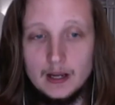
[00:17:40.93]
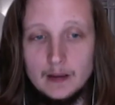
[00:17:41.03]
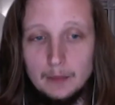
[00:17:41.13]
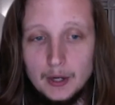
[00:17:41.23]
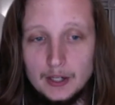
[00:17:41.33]

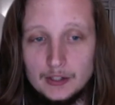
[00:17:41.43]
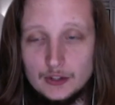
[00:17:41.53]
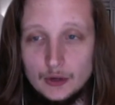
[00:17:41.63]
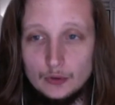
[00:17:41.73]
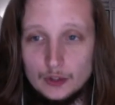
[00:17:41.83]
But
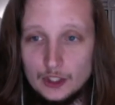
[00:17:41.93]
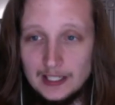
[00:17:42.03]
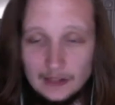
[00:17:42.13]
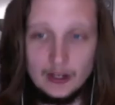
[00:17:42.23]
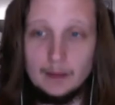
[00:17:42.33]
so she
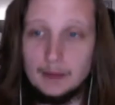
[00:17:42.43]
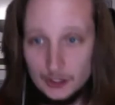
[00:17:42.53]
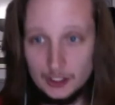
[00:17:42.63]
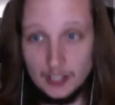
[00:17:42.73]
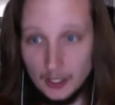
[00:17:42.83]
gets up and
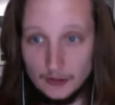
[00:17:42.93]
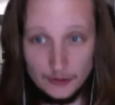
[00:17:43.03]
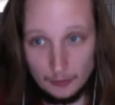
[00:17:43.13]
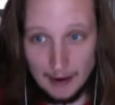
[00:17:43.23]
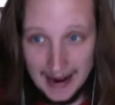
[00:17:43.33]
she does the
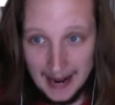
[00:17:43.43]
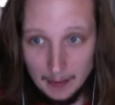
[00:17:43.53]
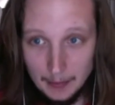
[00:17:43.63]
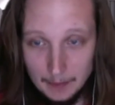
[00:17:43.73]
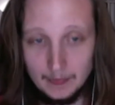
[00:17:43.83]

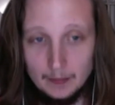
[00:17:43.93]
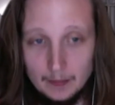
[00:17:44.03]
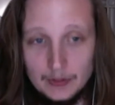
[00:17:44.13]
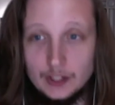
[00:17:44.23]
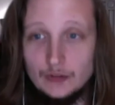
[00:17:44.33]
rap,
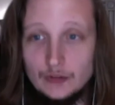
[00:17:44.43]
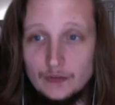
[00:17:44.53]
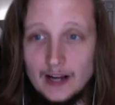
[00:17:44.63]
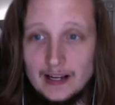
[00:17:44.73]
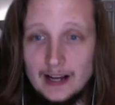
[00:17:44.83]
but then you
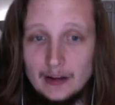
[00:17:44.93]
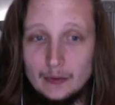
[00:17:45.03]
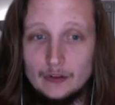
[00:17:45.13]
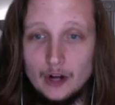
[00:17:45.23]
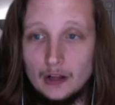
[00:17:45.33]
find out it
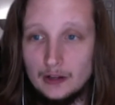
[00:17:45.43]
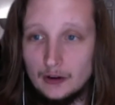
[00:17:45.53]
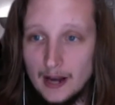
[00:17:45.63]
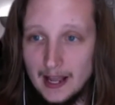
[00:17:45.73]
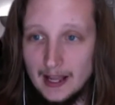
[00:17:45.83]
was all in her
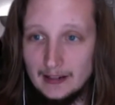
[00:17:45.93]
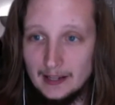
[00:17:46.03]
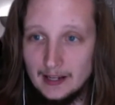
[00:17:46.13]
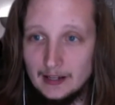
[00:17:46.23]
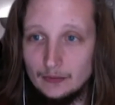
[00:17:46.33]
head.
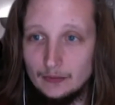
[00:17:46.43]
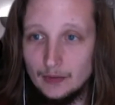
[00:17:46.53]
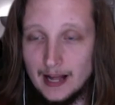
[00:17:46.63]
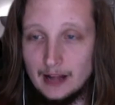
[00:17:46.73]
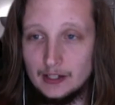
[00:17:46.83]
And in
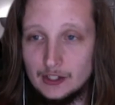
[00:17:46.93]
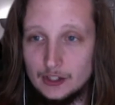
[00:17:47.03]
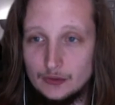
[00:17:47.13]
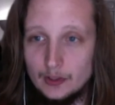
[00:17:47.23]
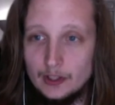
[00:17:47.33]
reality,
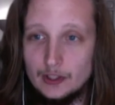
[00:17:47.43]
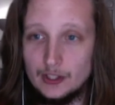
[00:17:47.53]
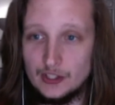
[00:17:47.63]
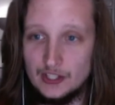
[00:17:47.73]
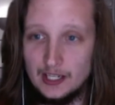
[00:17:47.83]
she's really
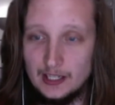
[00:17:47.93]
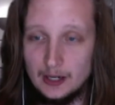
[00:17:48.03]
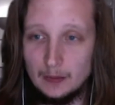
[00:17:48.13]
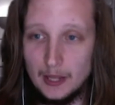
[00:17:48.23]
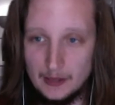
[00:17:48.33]
just sitting there
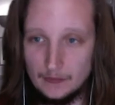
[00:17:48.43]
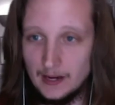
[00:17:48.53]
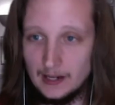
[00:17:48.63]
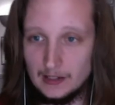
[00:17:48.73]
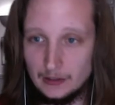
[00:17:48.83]
blank
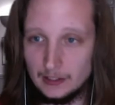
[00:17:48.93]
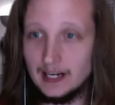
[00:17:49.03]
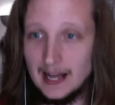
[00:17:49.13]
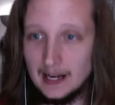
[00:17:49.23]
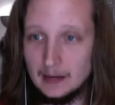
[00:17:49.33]
faced
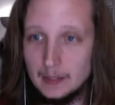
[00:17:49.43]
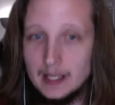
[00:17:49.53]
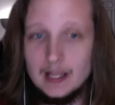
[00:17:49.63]
looking at him.